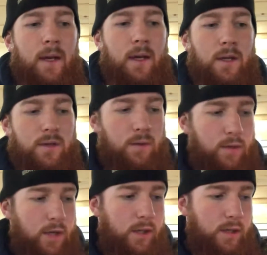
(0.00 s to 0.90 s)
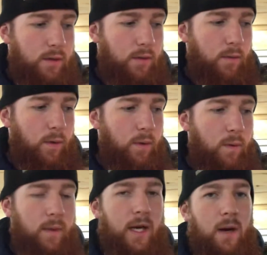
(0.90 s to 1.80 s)
So just so that
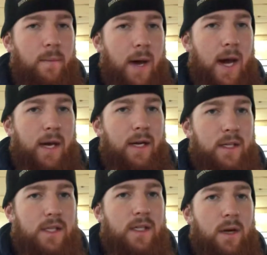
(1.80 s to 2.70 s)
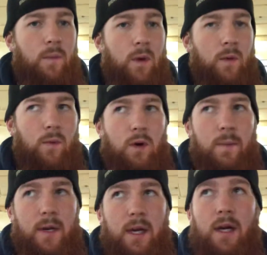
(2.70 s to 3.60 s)
when we come back, it's somewhat
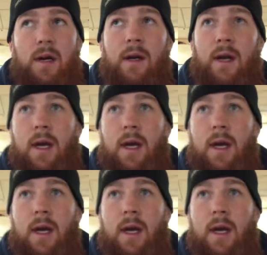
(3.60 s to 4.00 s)
warm in here.